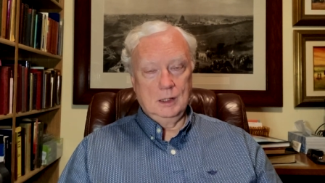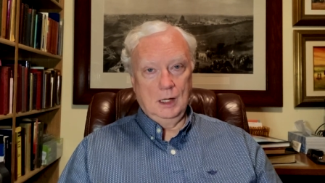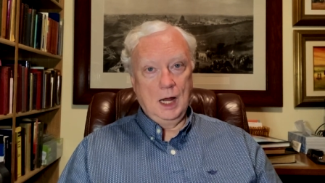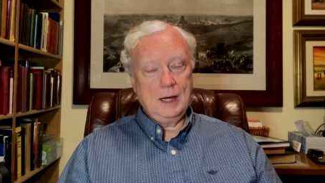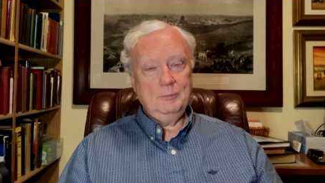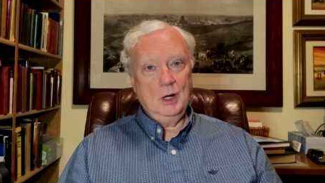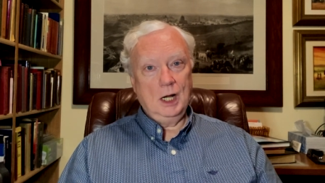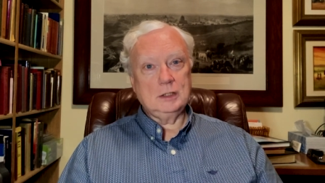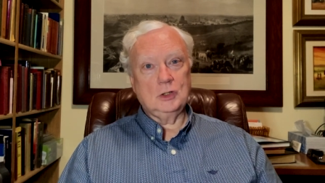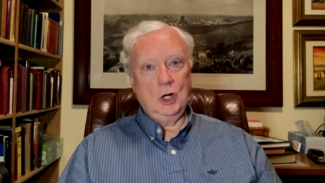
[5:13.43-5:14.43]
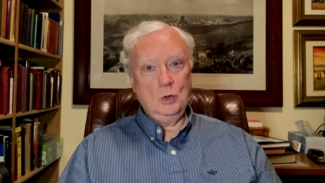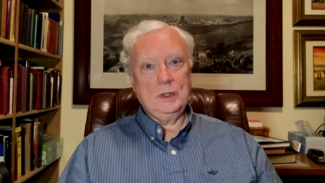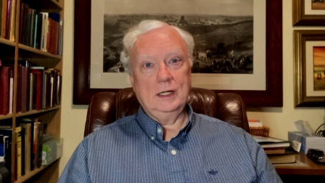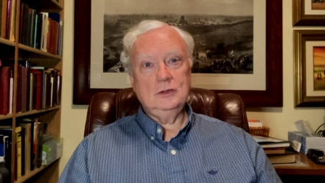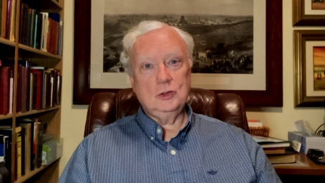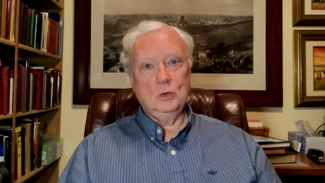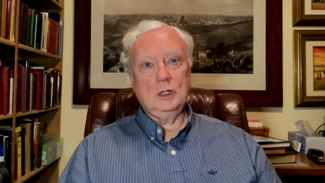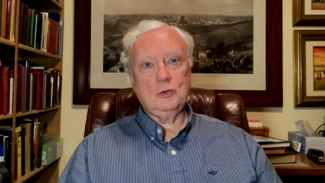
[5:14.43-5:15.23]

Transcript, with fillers: I'm Not Going to a